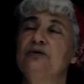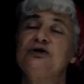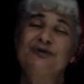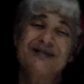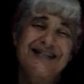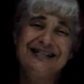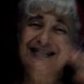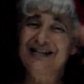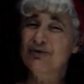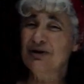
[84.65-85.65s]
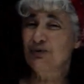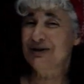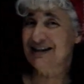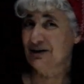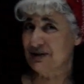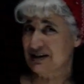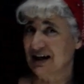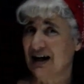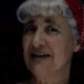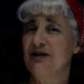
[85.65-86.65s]
which means I need to get rid of what's
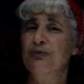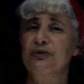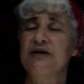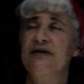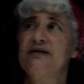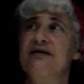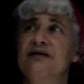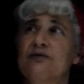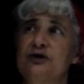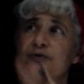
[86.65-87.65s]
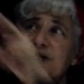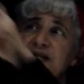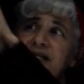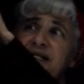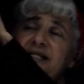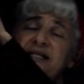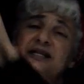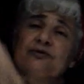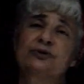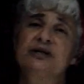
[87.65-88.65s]
outside the parentheses, which means I need to
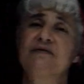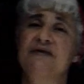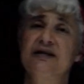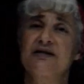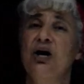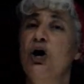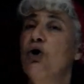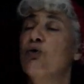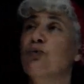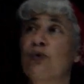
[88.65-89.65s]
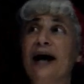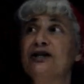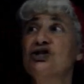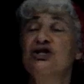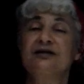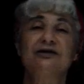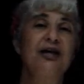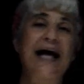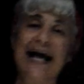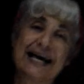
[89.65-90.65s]
get rid of this
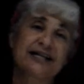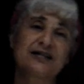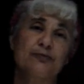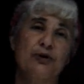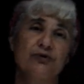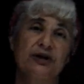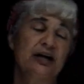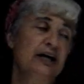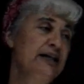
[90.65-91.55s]
rational exponent.